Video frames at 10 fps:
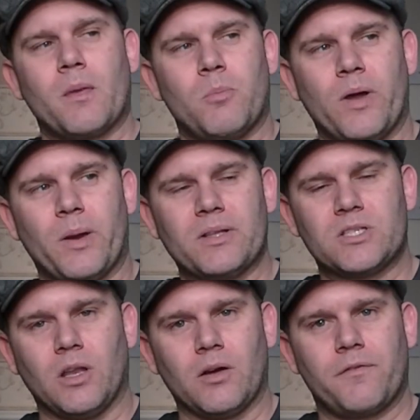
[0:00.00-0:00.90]
But when I went
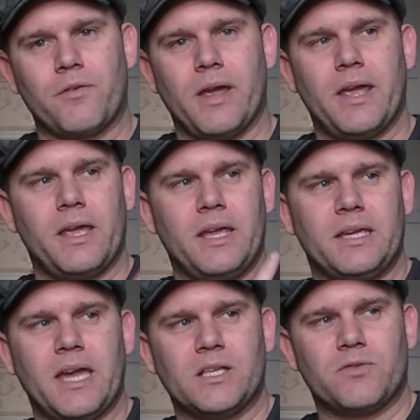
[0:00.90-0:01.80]
to look for it,
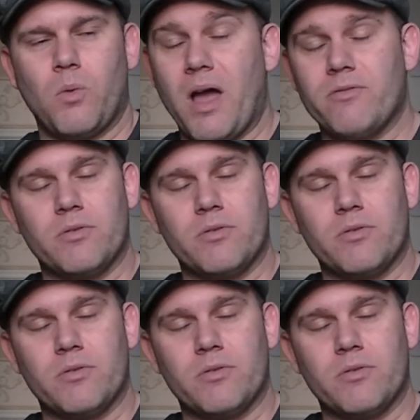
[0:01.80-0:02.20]
EK's for whatever